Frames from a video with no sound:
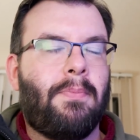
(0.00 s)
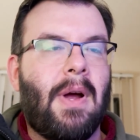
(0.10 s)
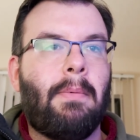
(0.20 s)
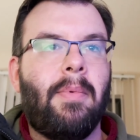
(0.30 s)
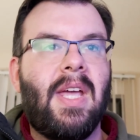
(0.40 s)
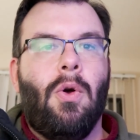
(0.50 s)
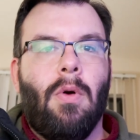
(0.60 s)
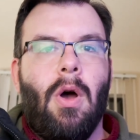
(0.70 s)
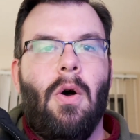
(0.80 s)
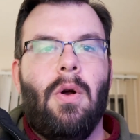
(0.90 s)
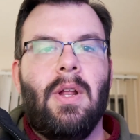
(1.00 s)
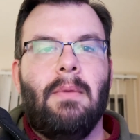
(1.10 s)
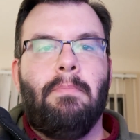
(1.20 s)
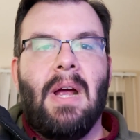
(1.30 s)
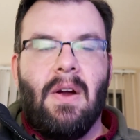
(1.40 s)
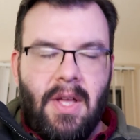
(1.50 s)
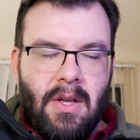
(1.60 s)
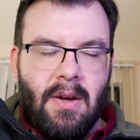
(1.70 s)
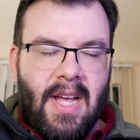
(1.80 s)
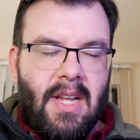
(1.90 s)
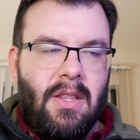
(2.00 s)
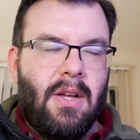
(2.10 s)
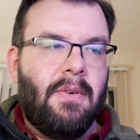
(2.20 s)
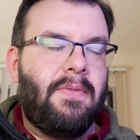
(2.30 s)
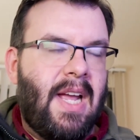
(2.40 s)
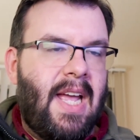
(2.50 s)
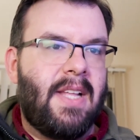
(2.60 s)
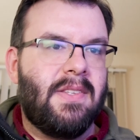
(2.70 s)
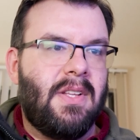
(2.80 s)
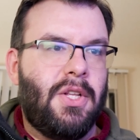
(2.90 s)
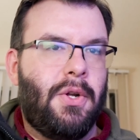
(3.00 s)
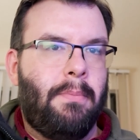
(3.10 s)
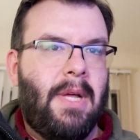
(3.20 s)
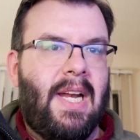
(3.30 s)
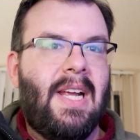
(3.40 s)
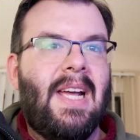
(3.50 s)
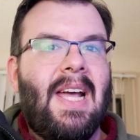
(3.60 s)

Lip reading: probably groan and bury their head in their hands a little bit,